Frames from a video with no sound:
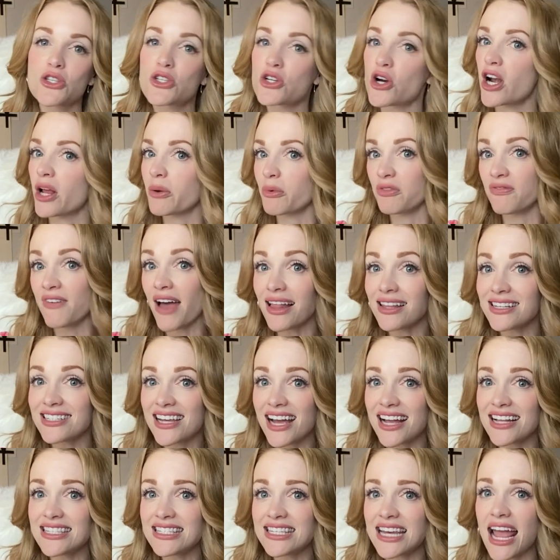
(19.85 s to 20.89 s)
starting with
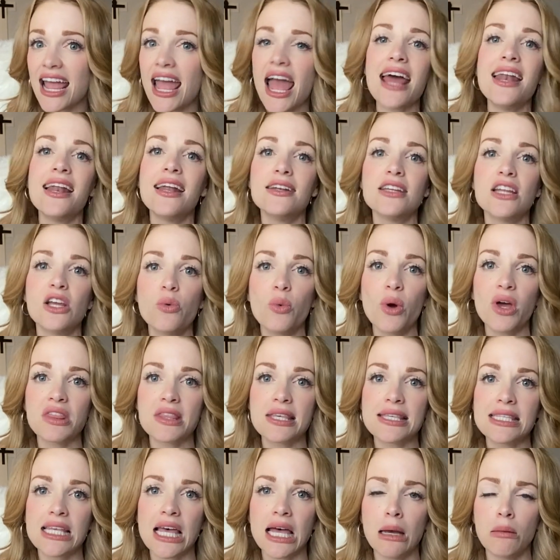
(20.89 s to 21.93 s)
Valentine's Day and ending
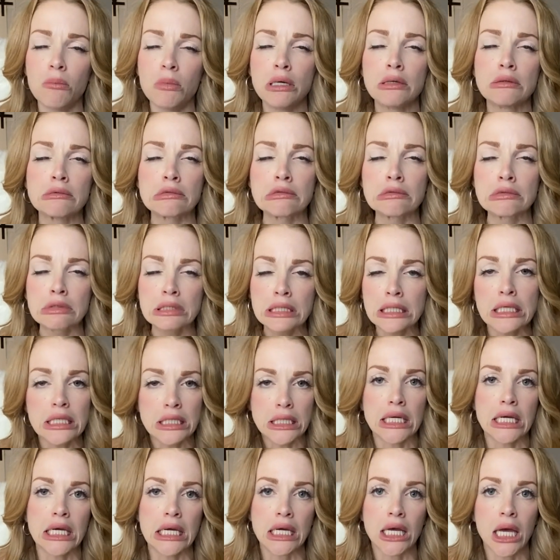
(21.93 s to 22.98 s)
with some
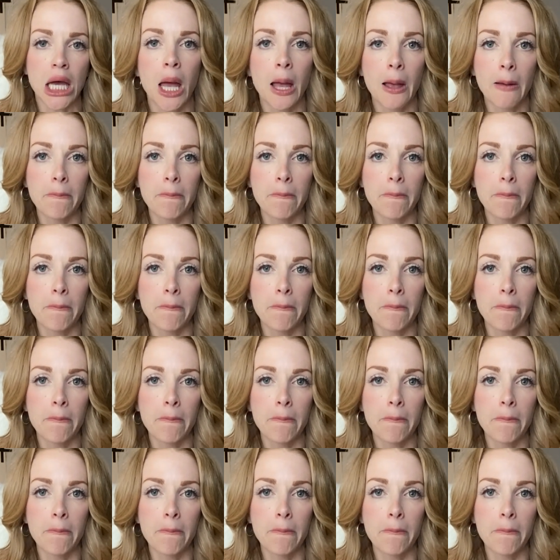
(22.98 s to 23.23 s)
really